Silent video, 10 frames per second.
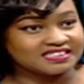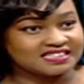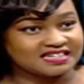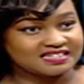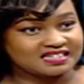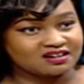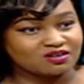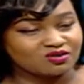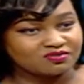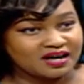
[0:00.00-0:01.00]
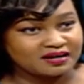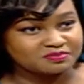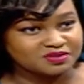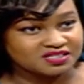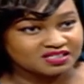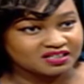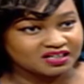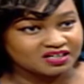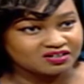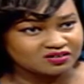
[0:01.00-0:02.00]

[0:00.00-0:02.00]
center of that particular,